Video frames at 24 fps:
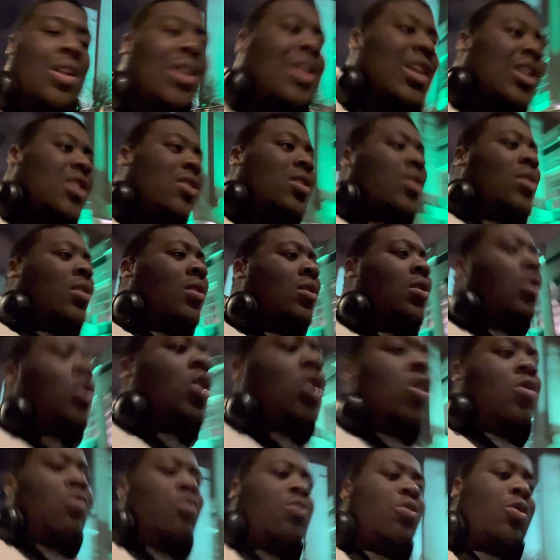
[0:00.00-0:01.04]
Let's
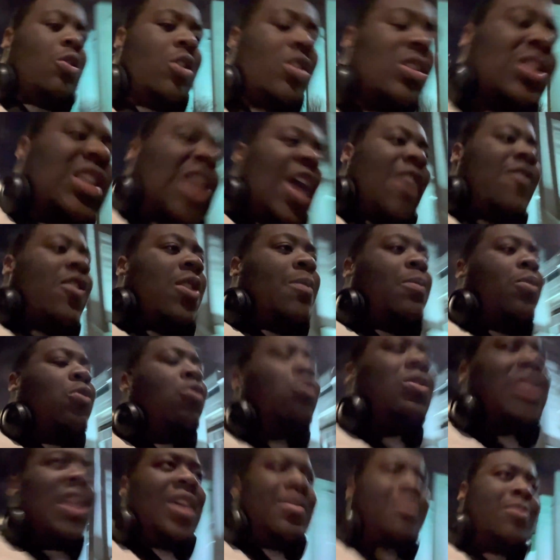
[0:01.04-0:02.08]
work together,
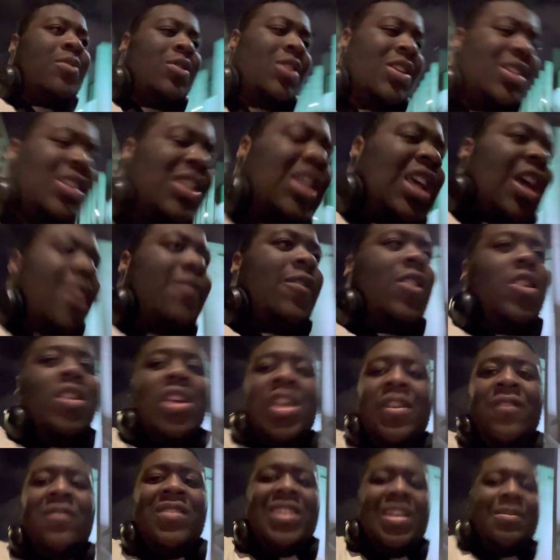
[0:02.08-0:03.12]
pull our money together
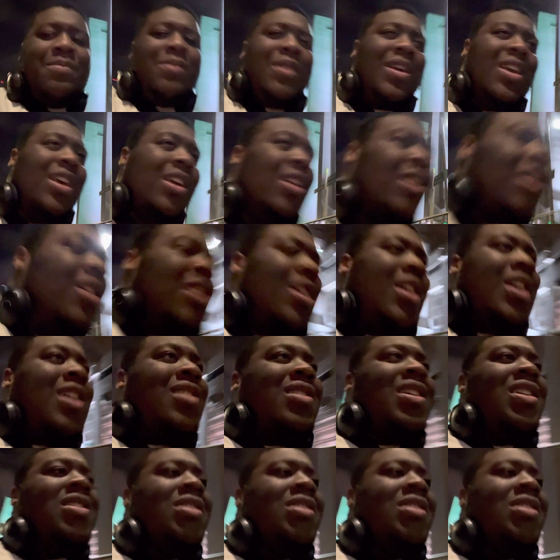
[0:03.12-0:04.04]
if need be, and let's